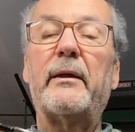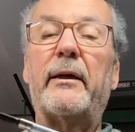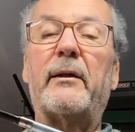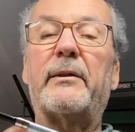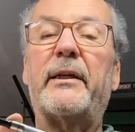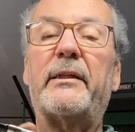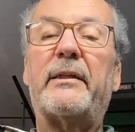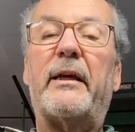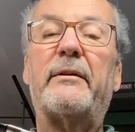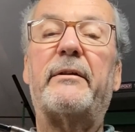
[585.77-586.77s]
It'll take
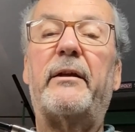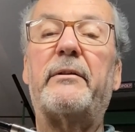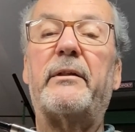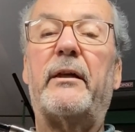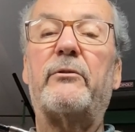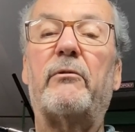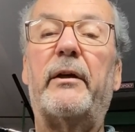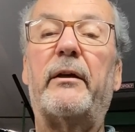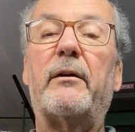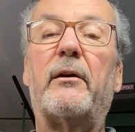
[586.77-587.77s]
standard international
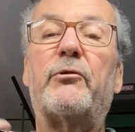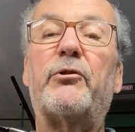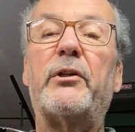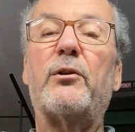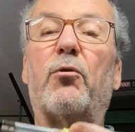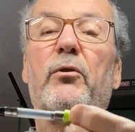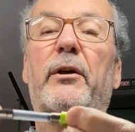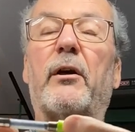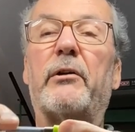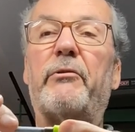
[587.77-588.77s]
ink cartridges or a
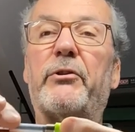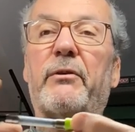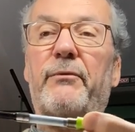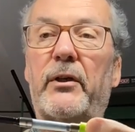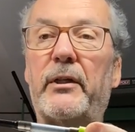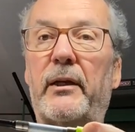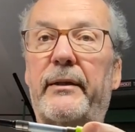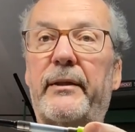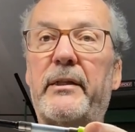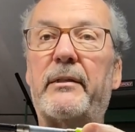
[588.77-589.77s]
cartridge converter
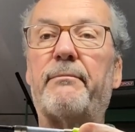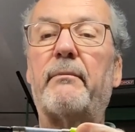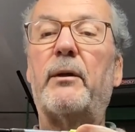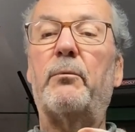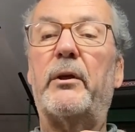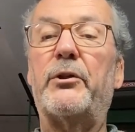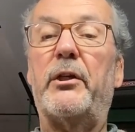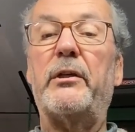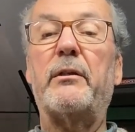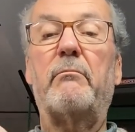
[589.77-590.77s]
like this, which
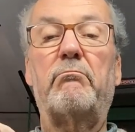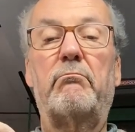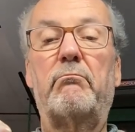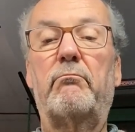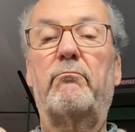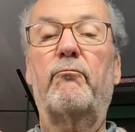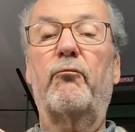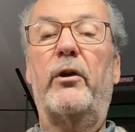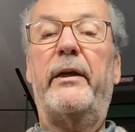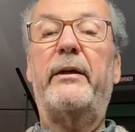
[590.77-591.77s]
is
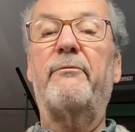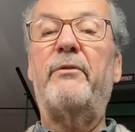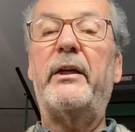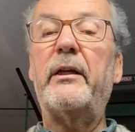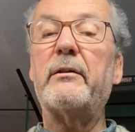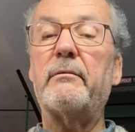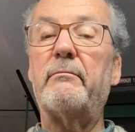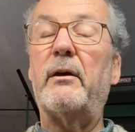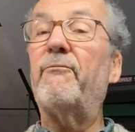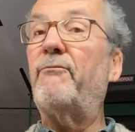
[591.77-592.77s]
really convenient,
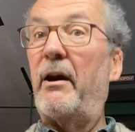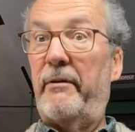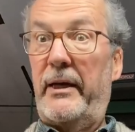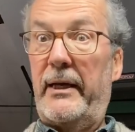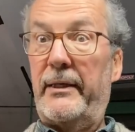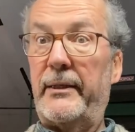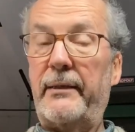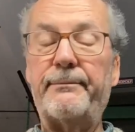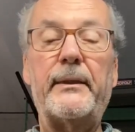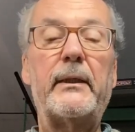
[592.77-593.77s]
very
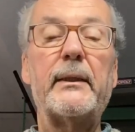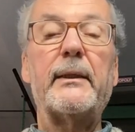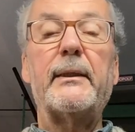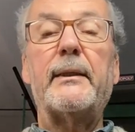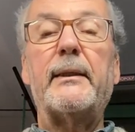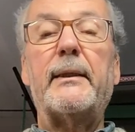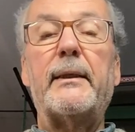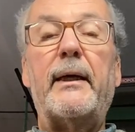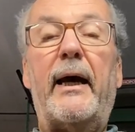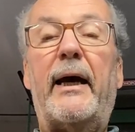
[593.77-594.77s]
handy.
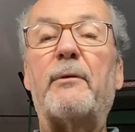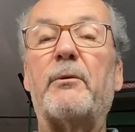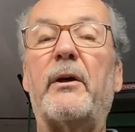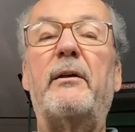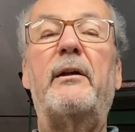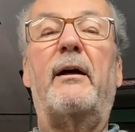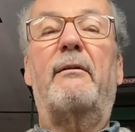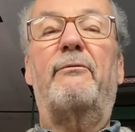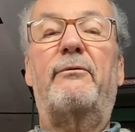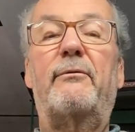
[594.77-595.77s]
And what I
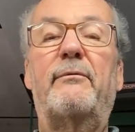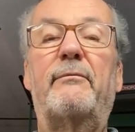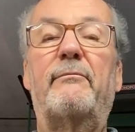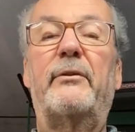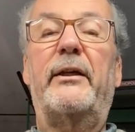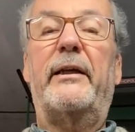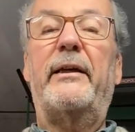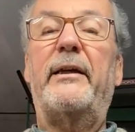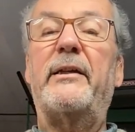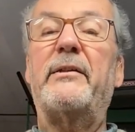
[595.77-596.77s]
love really
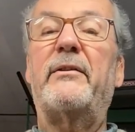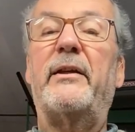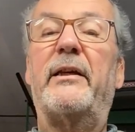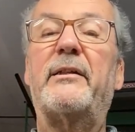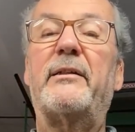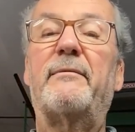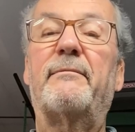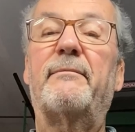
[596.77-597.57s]
is this.